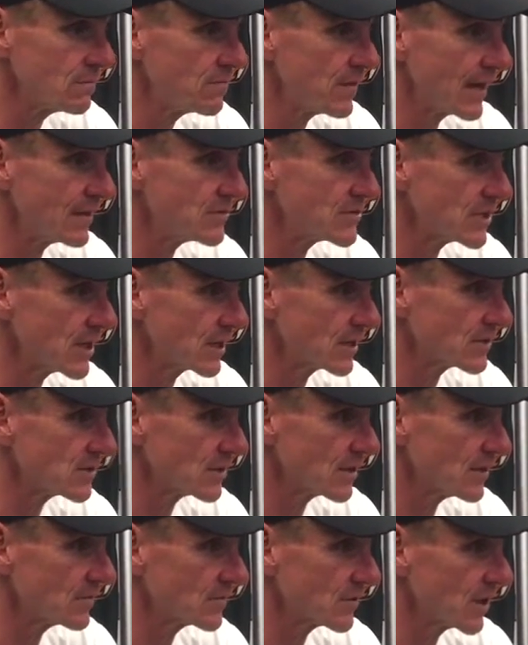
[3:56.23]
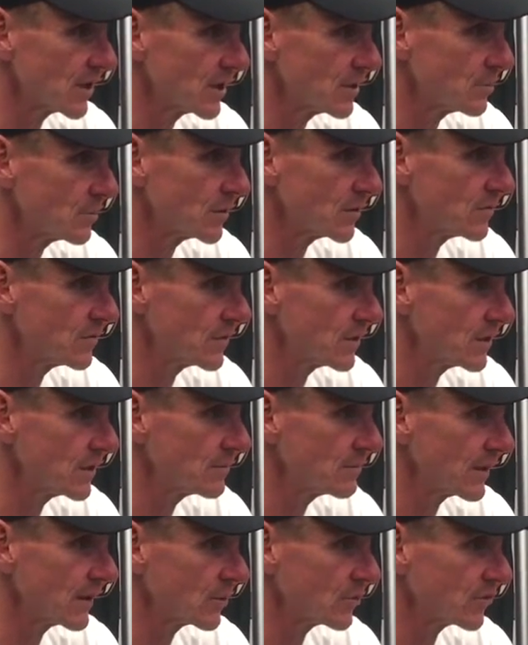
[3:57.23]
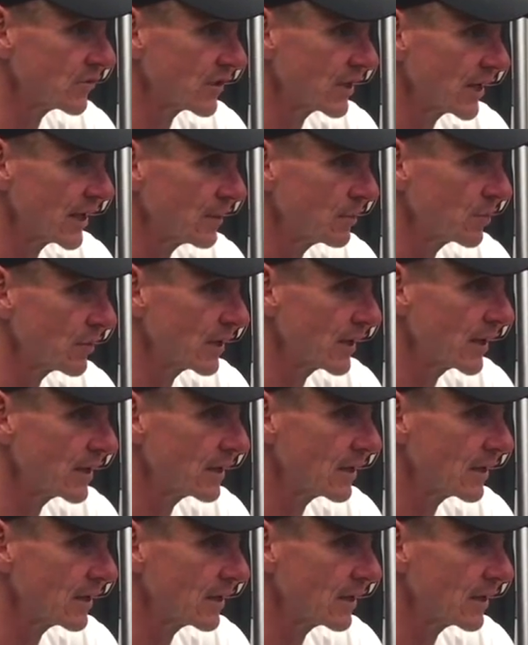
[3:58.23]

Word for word: five seconds left on it, but uh, that was the game plan.